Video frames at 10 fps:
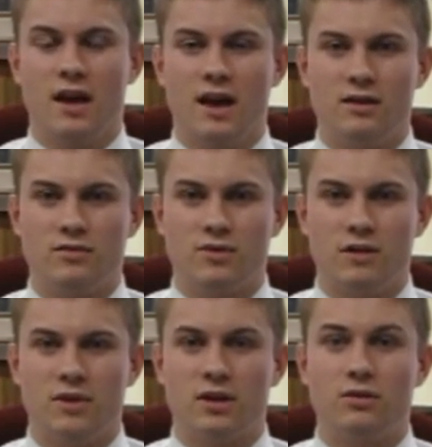And
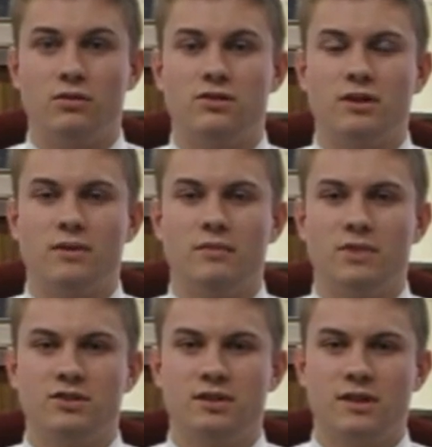throughout my course on my
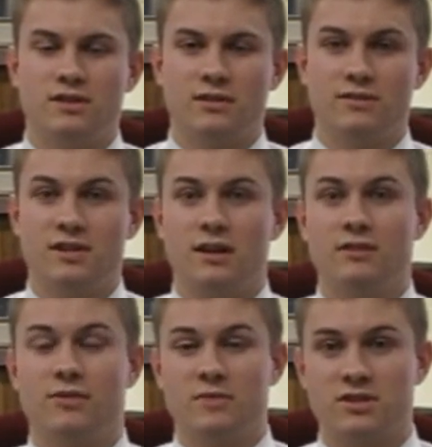mission, as I've studied
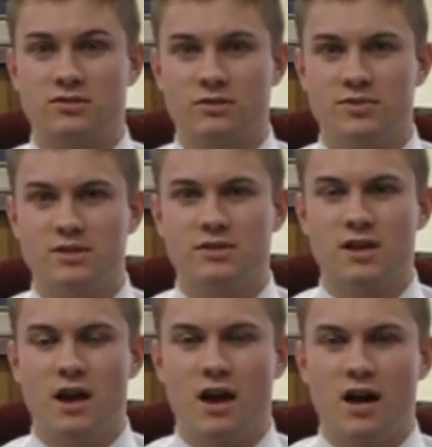from the scriptures,
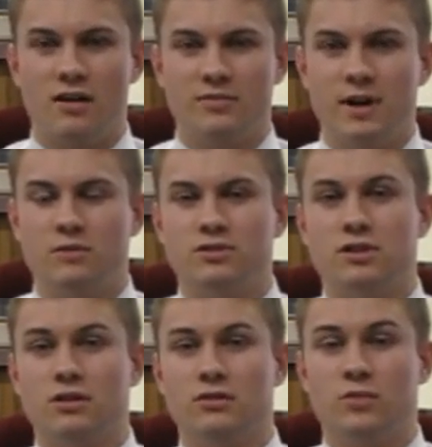I've been able
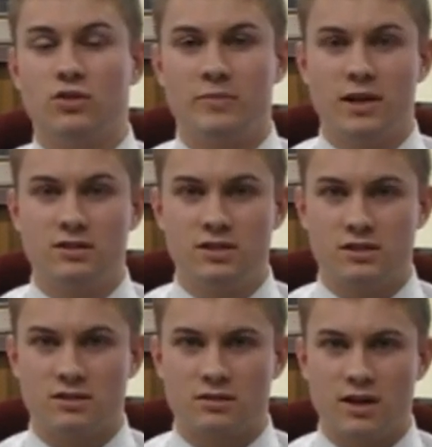to learn more about
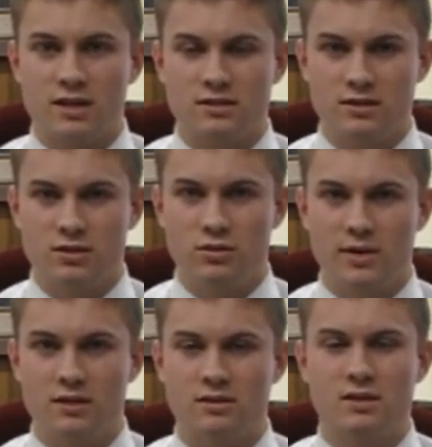Jesus Christ and who
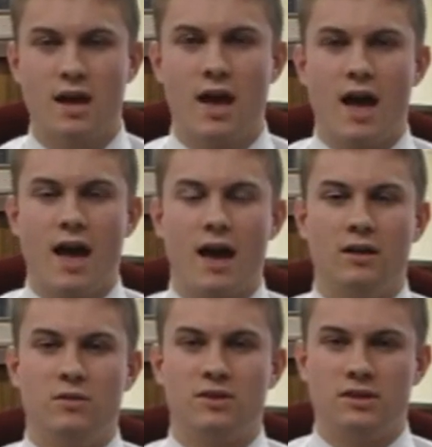he is.
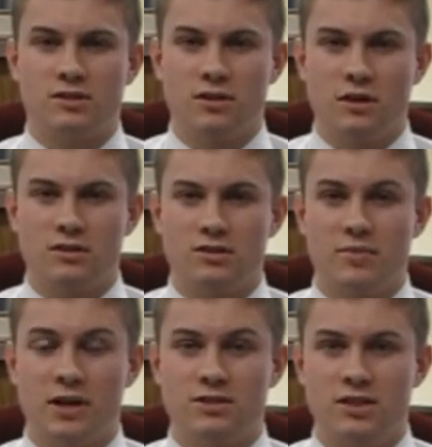And with this knowledge
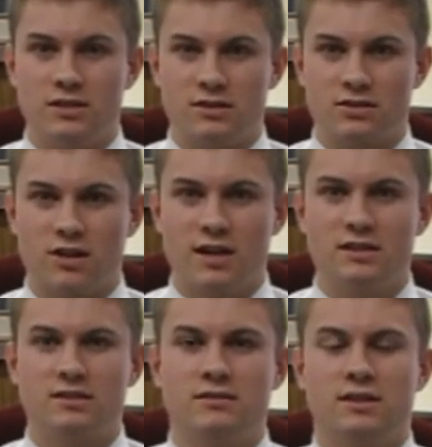about Jesus
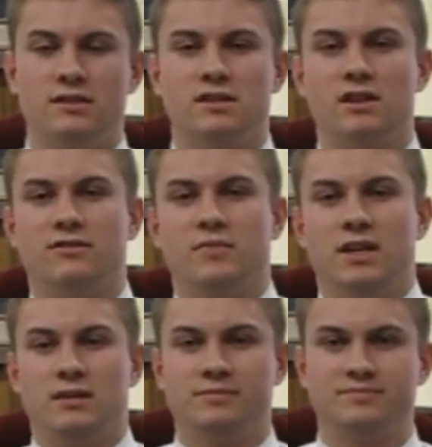Christ, it's given me
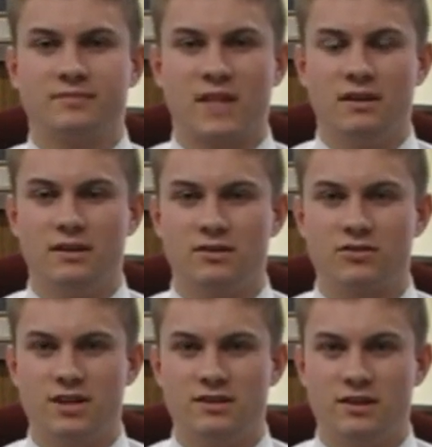an
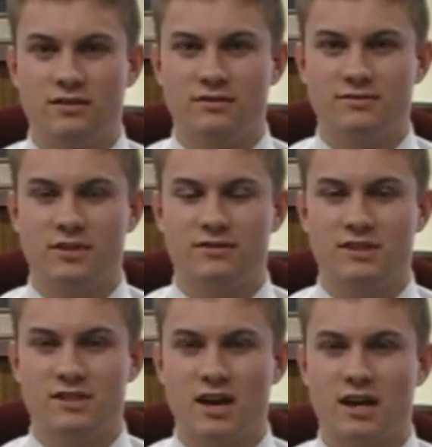increase of
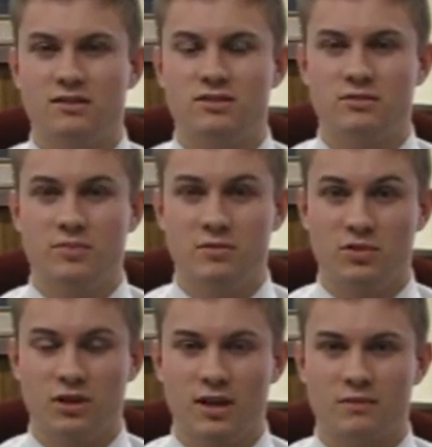desire to be
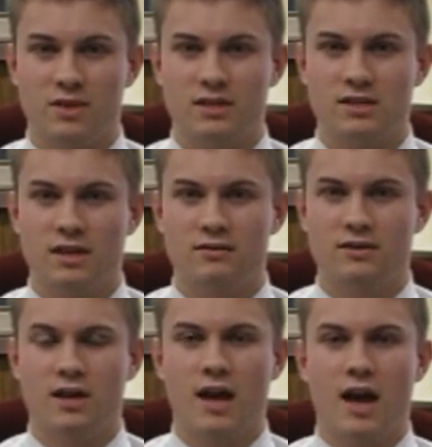more like my
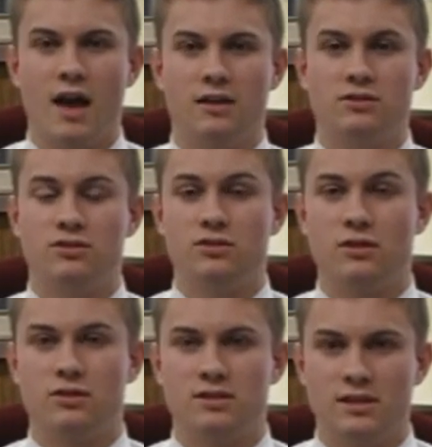Savior and to do
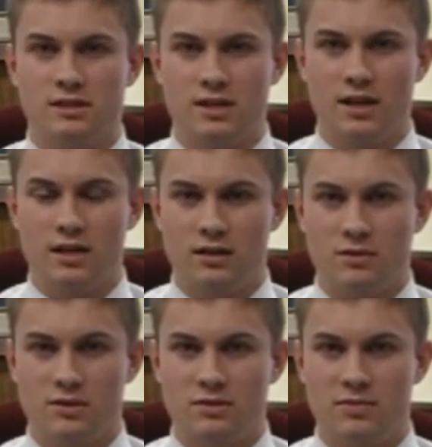those things that he
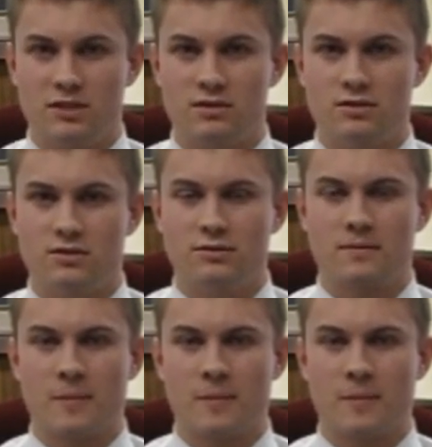wants me to do.